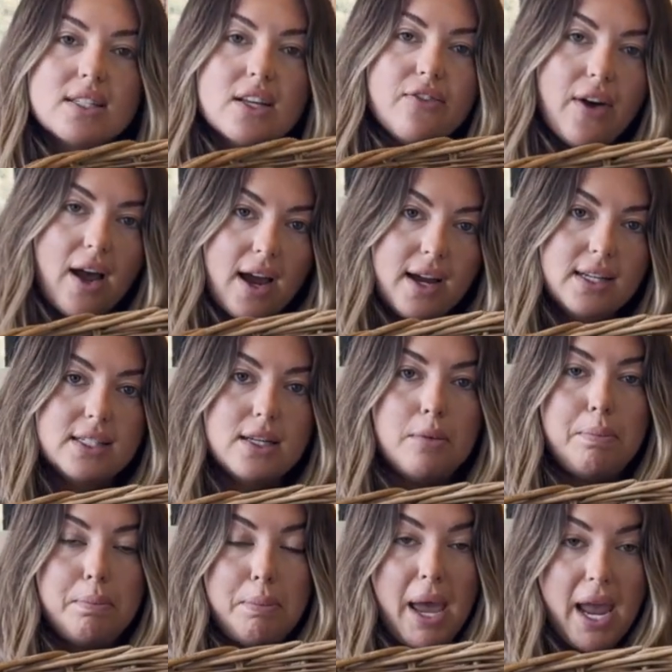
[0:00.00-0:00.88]
to find a
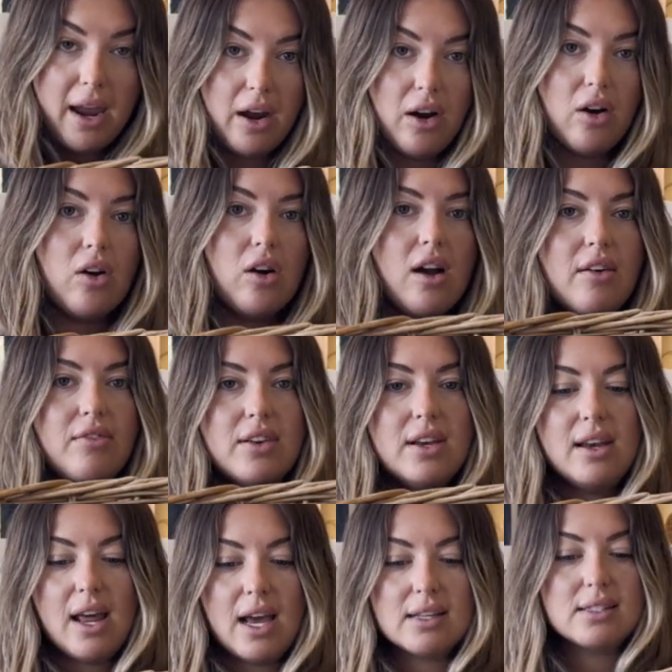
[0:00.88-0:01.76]
pair of
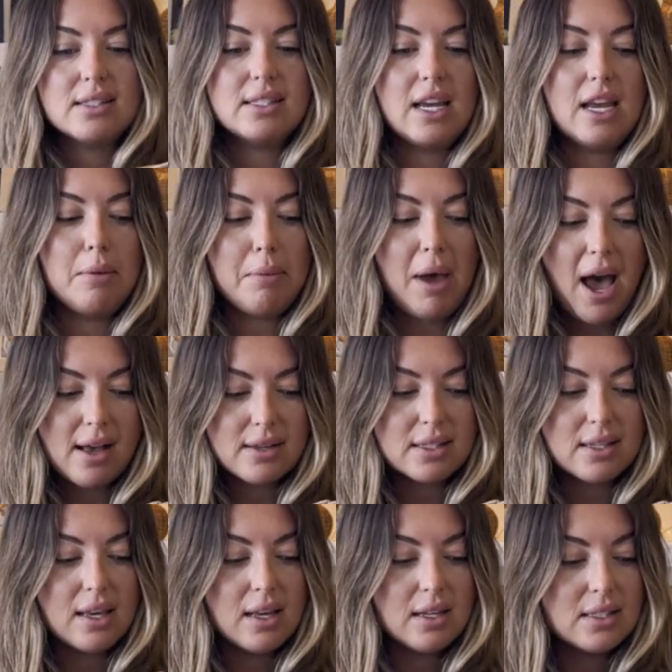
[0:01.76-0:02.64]
nesting
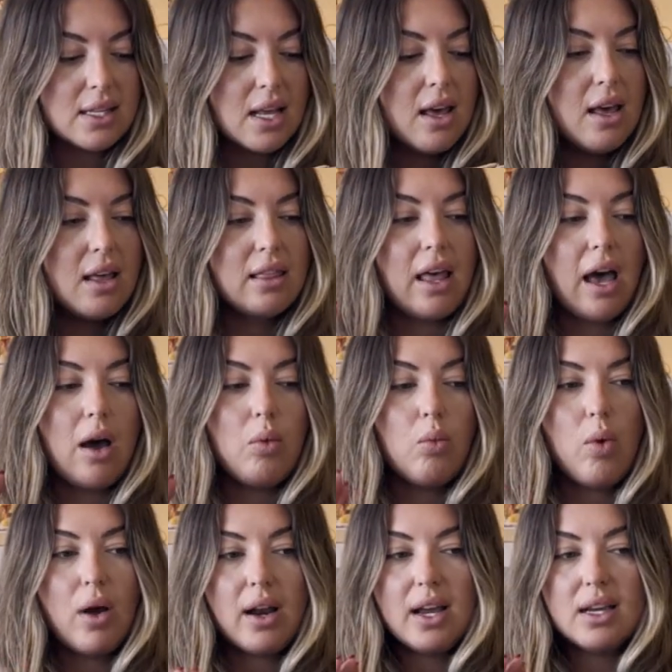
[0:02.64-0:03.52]
baskets that
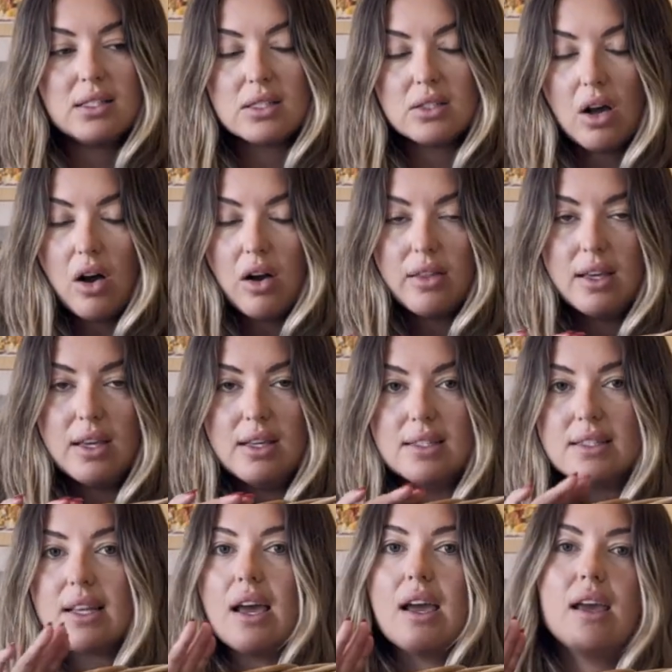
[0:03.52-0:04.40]
when I saw
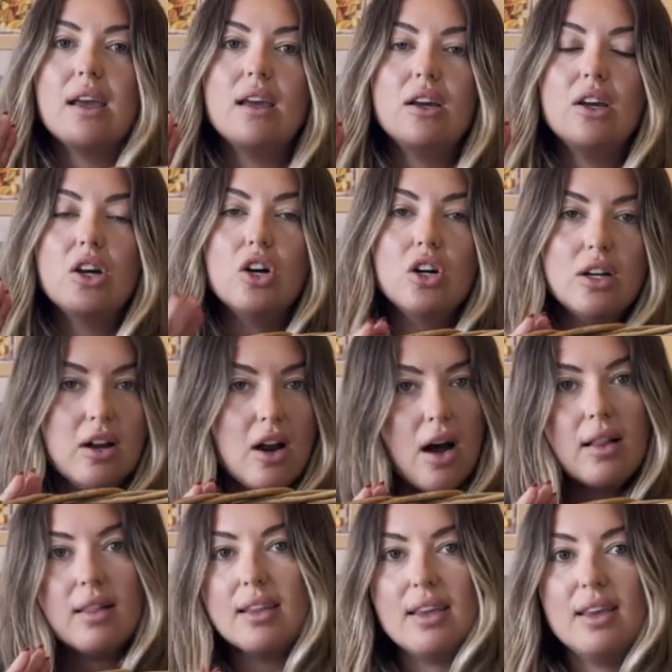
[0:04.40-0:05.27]
these, I could
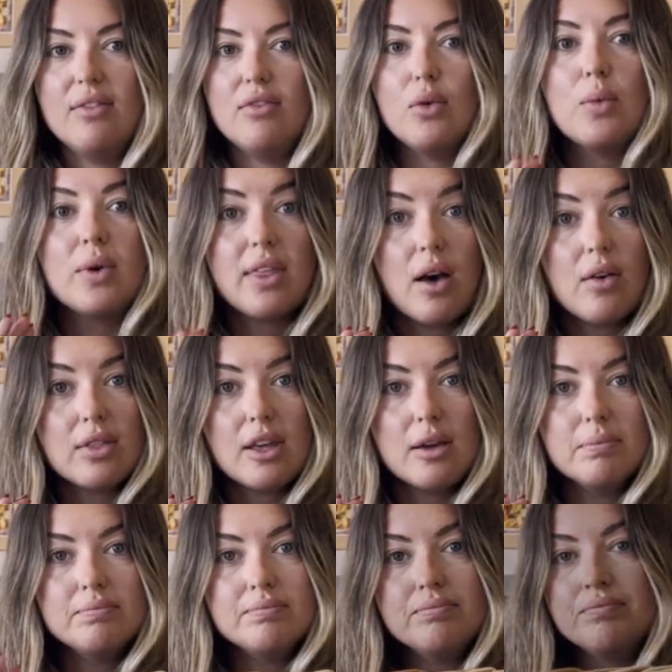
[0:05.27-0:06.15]
not leave without
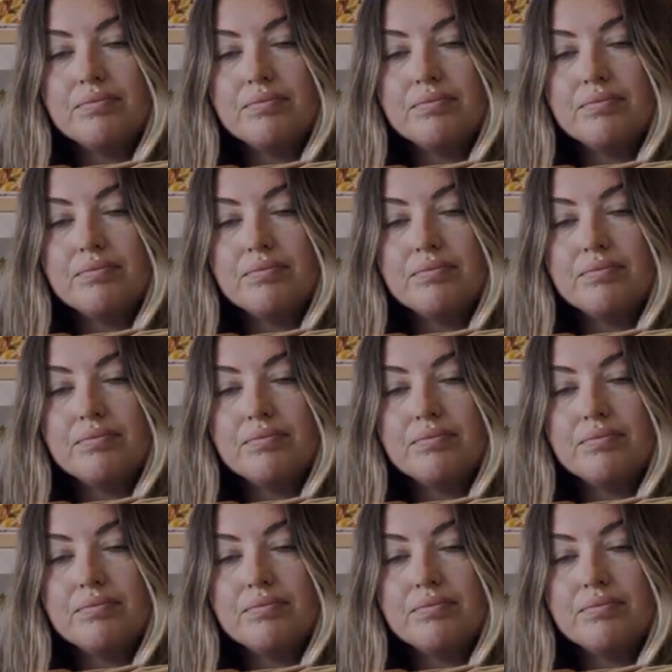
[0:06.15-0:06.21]
them.